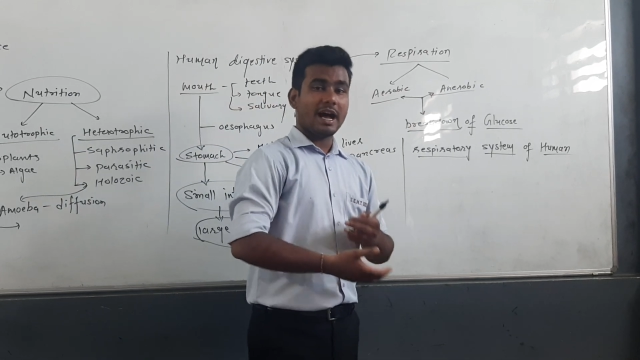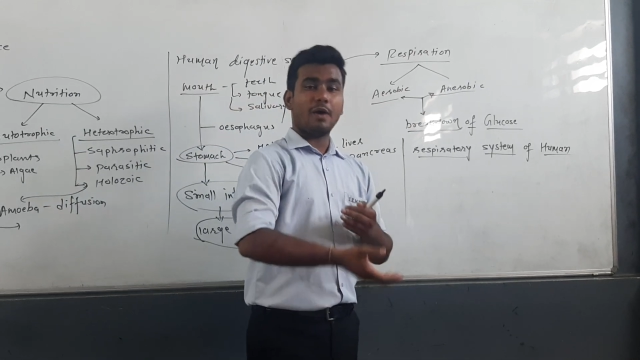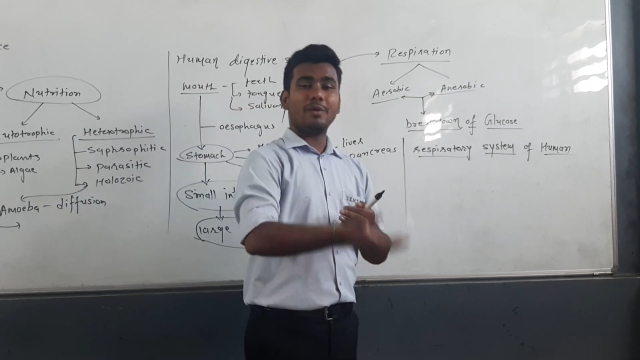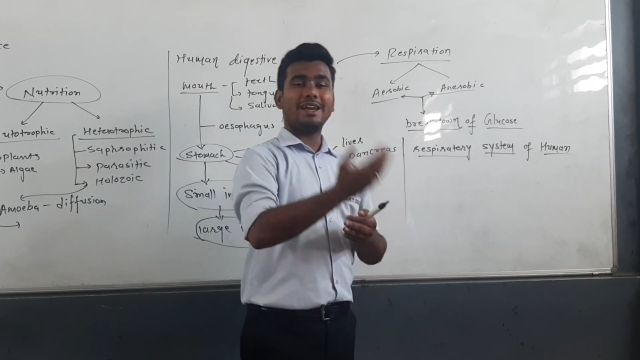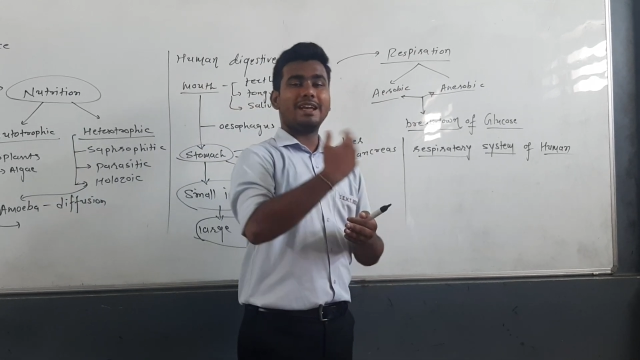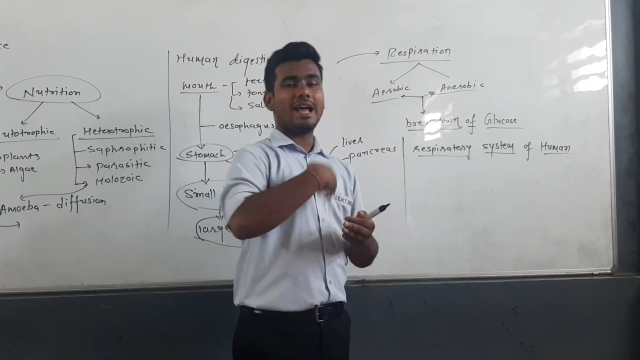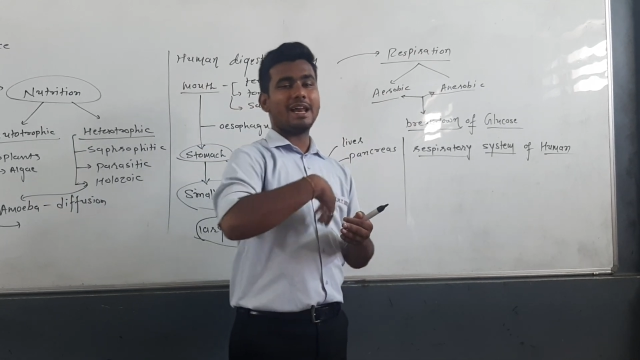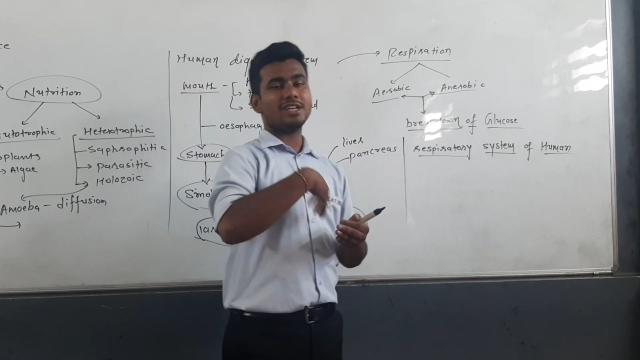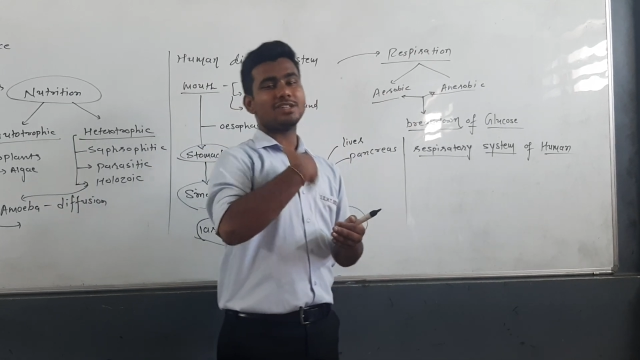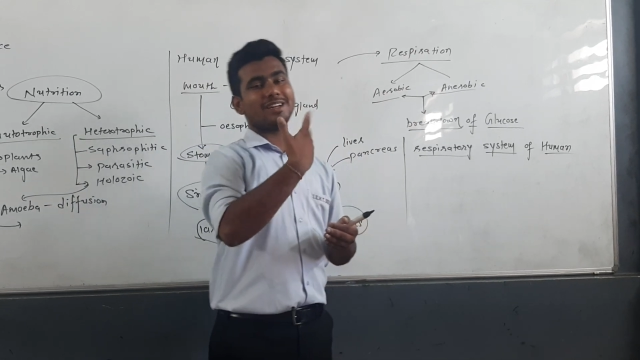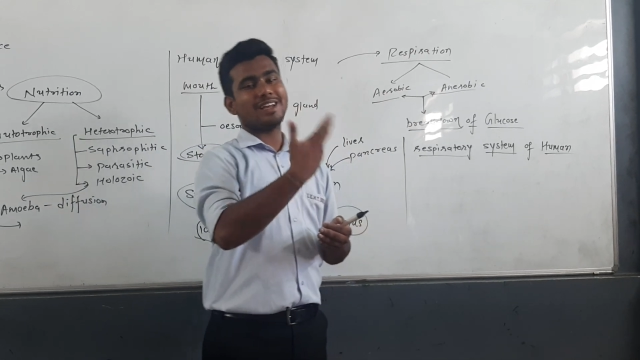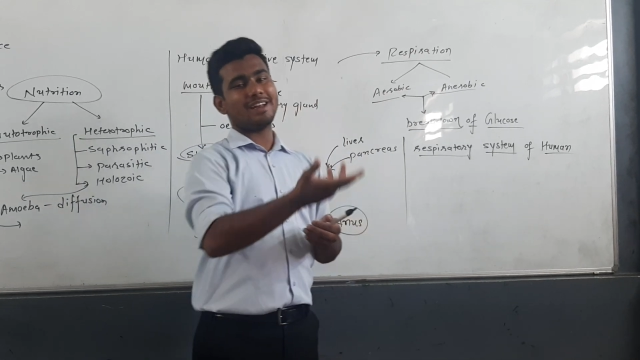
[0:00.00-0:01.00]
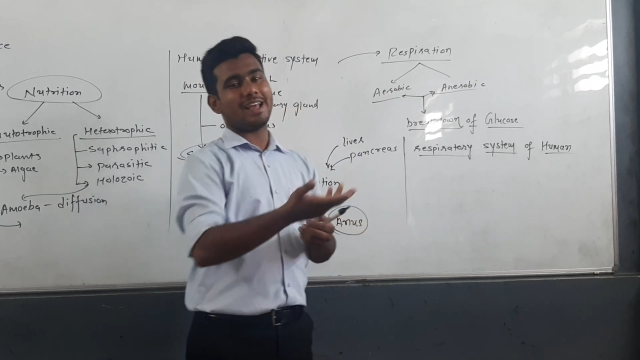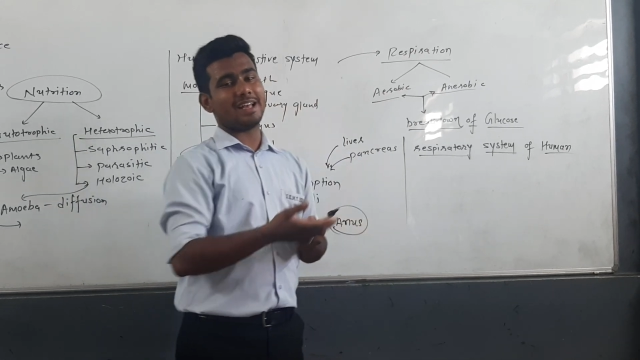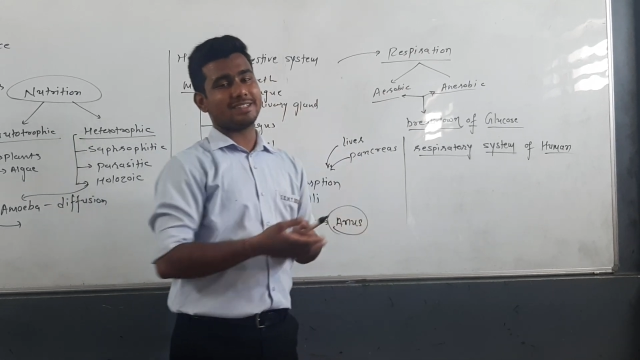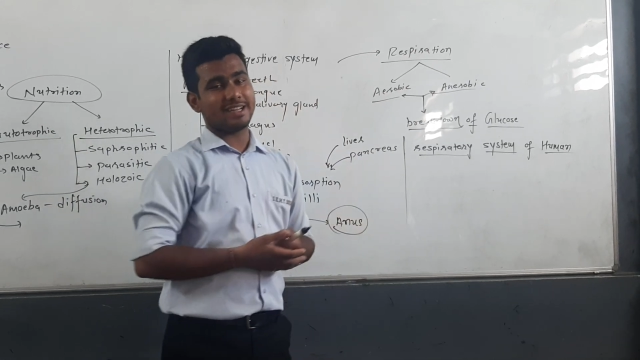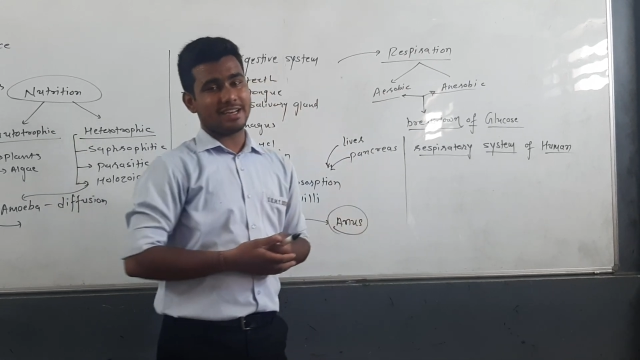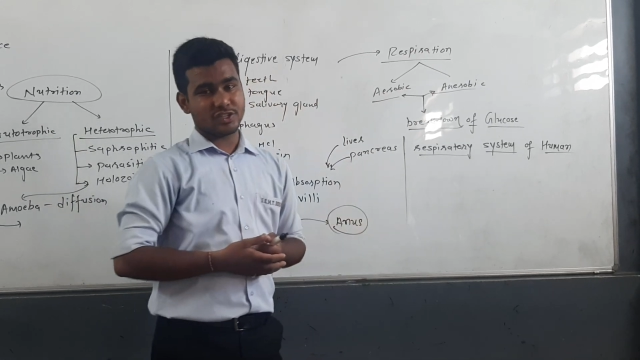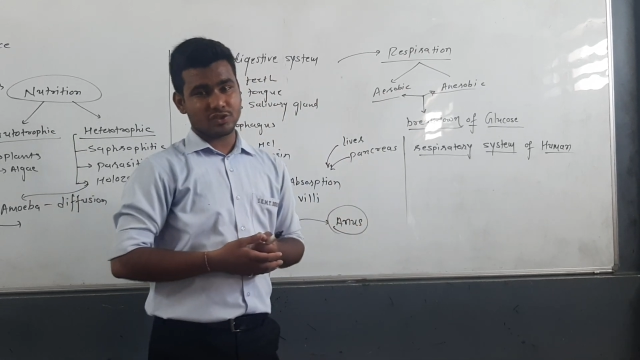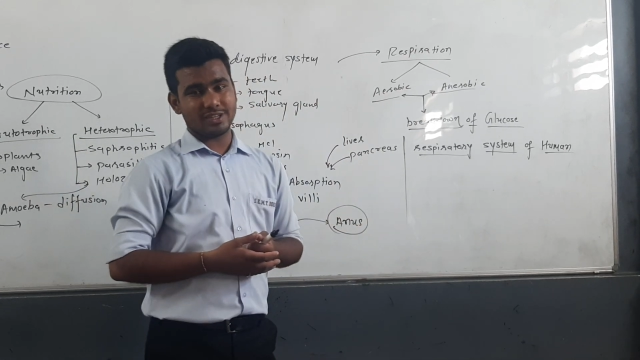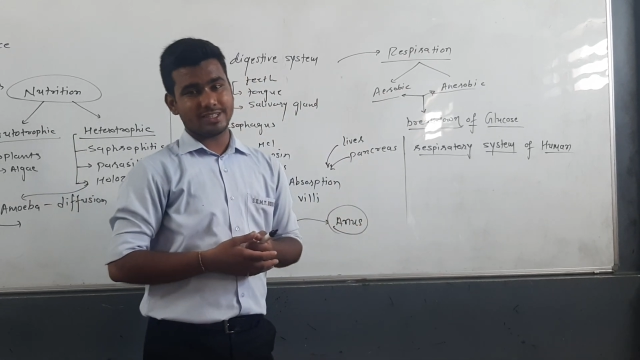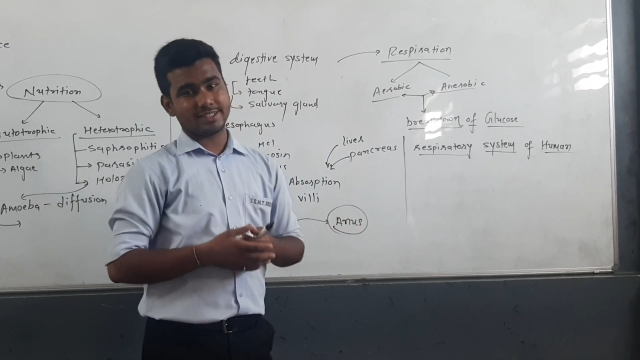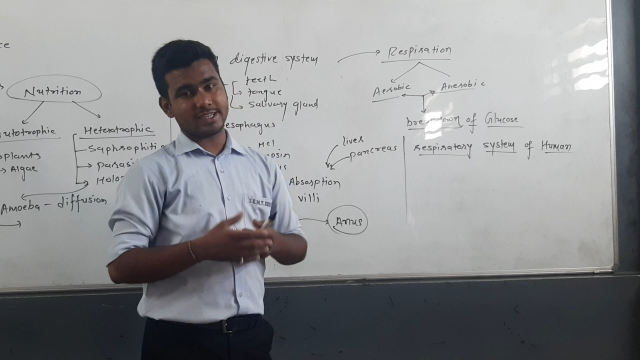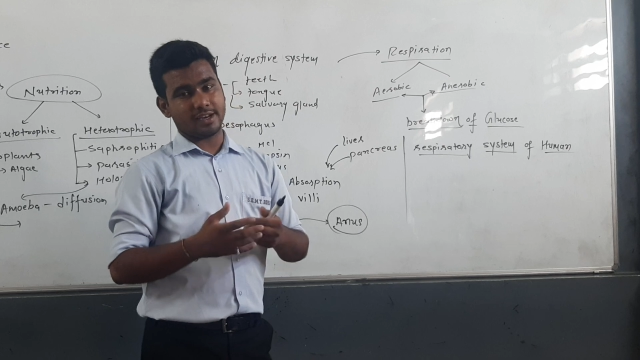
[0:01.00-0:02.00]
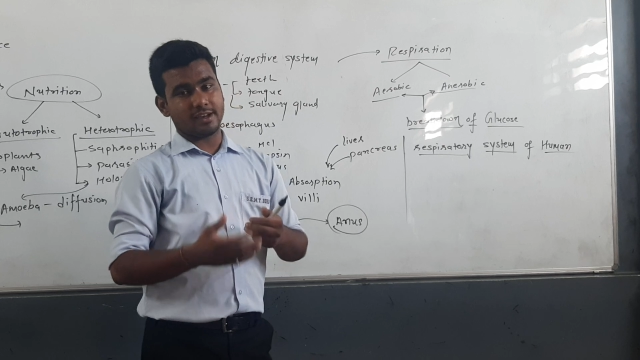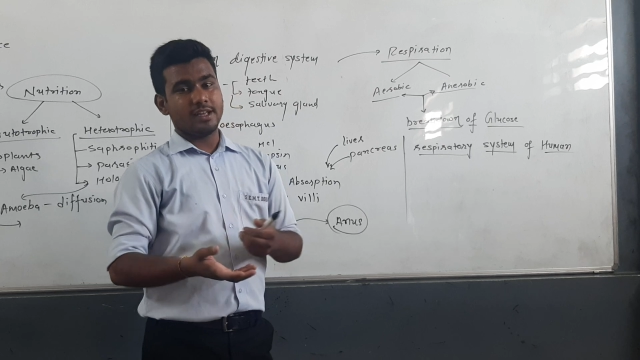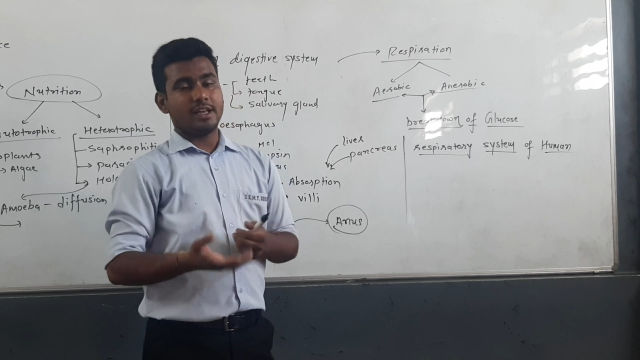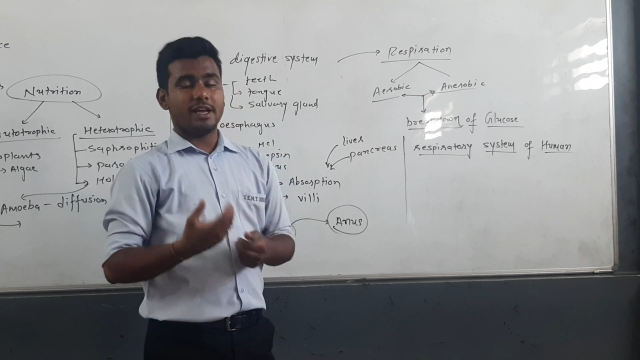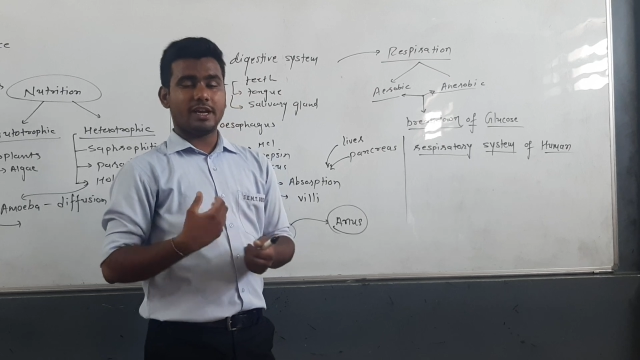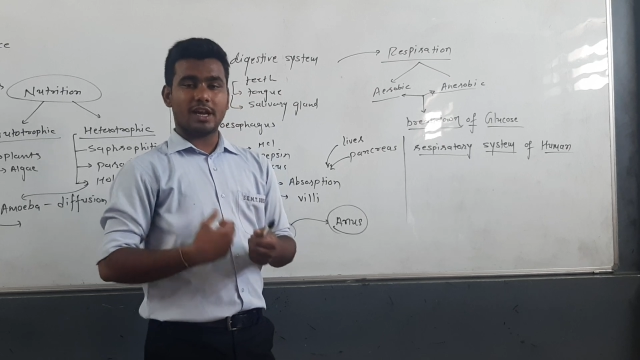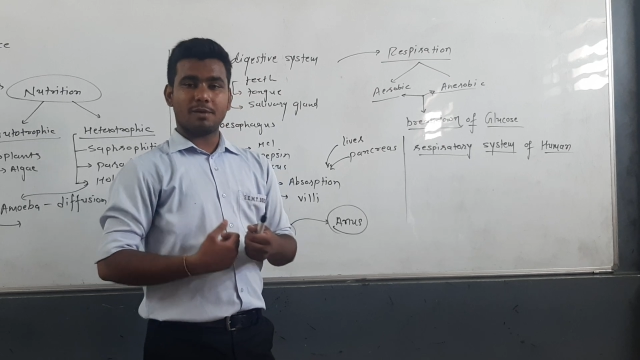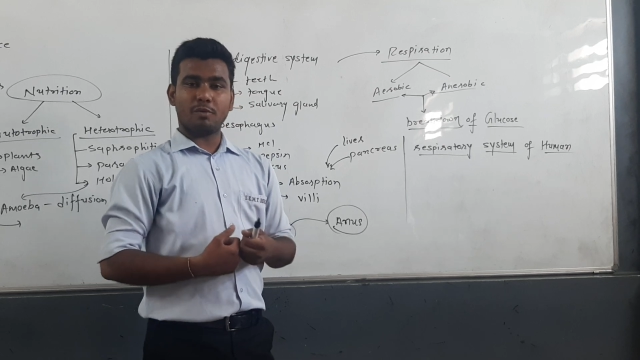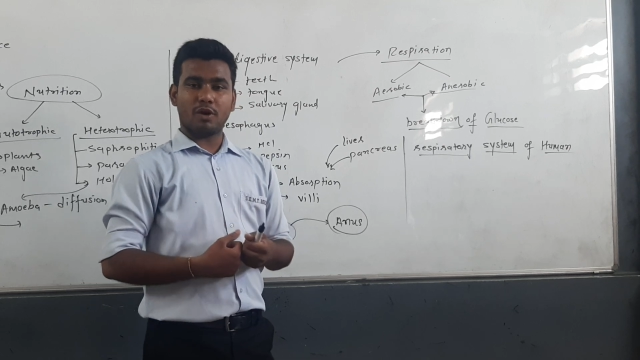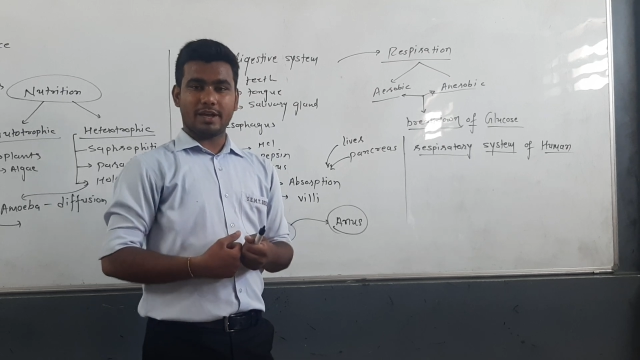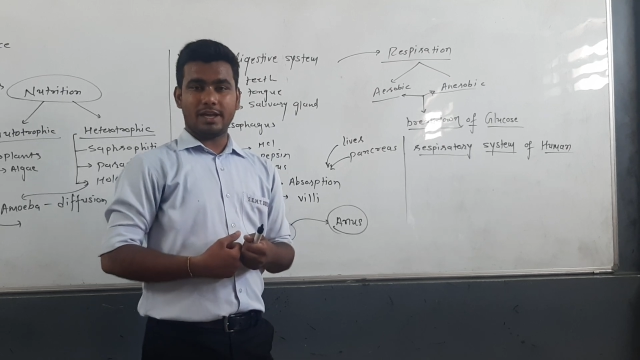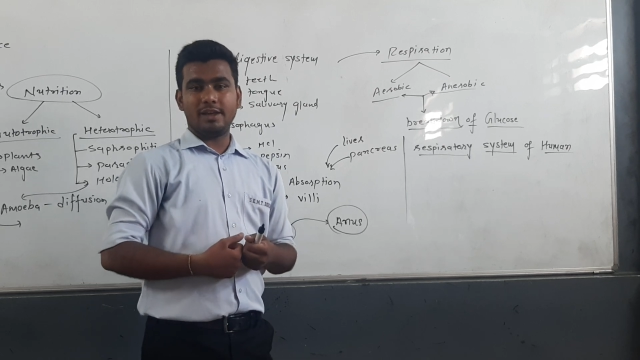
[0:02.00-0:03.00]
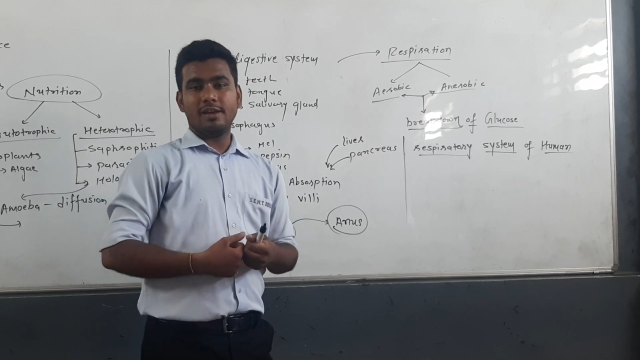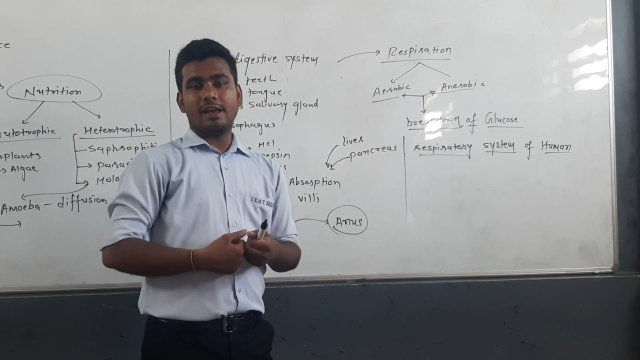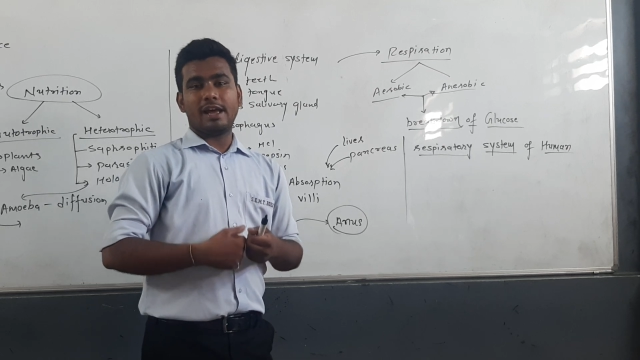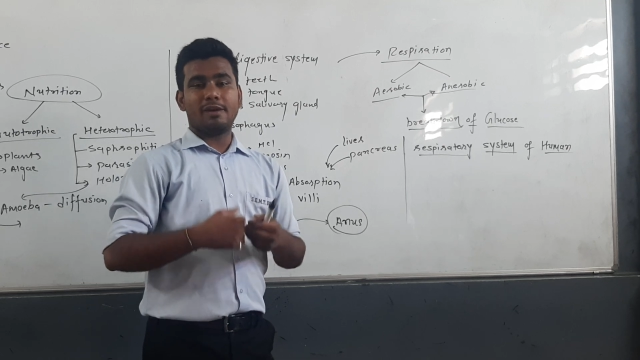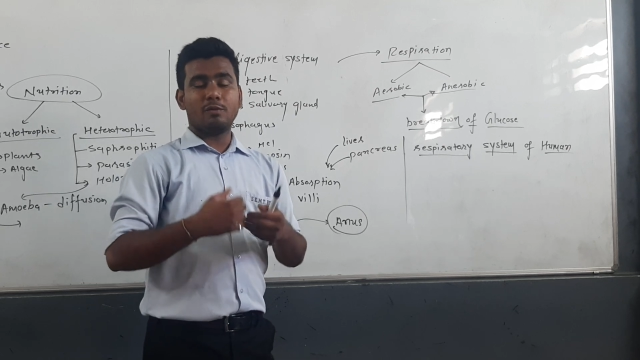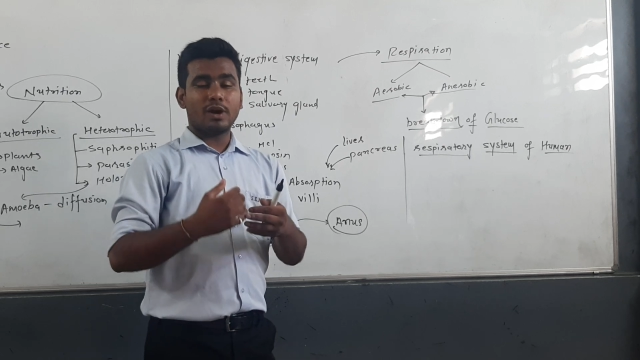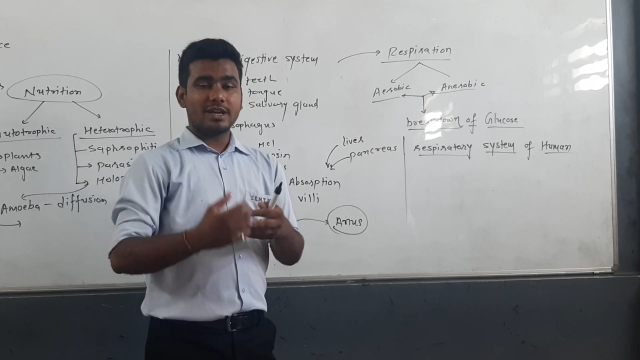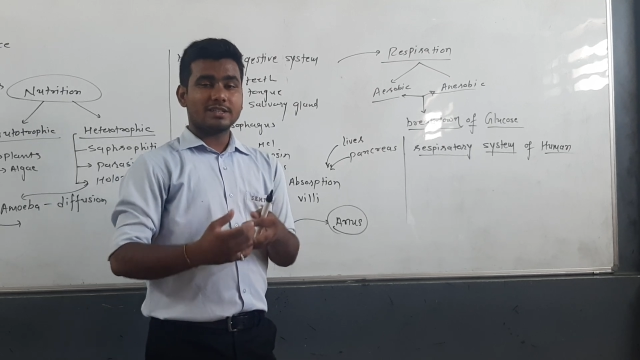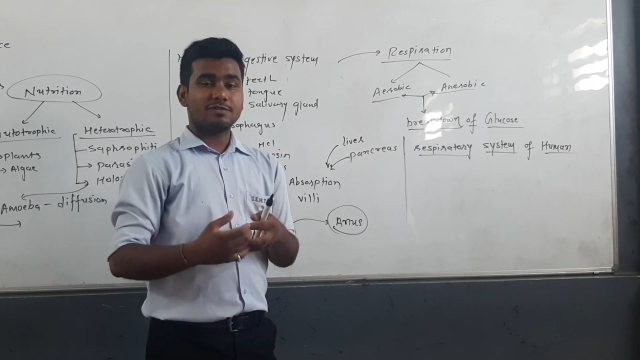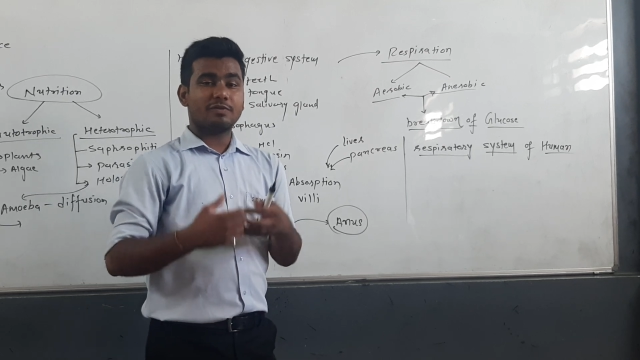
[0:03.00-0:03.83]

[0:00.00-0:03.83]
How inhalation and exhalation is done in our body and what is